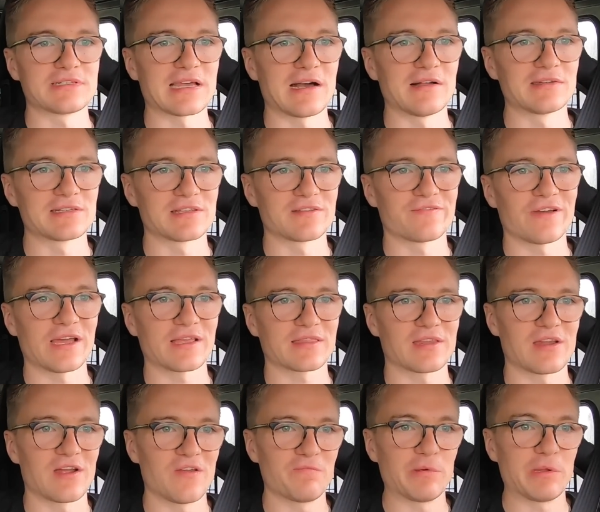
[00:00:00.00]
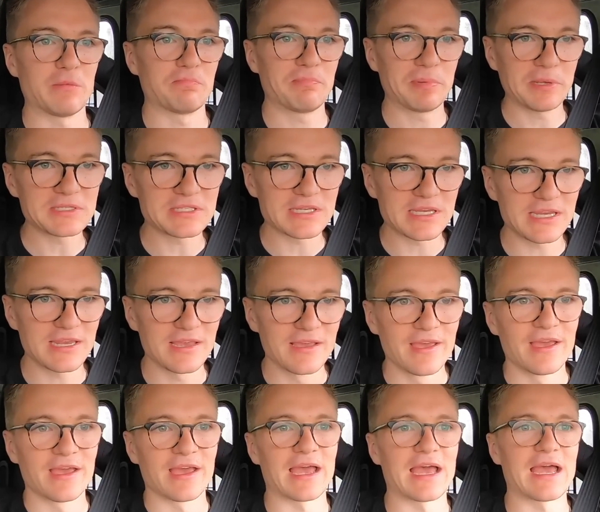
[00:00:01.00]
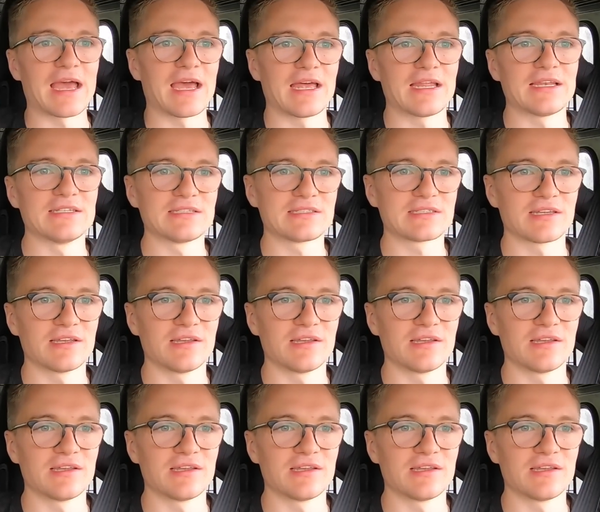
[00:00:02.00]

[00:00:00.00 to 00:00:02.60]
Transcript: down to the fact that I've been busy and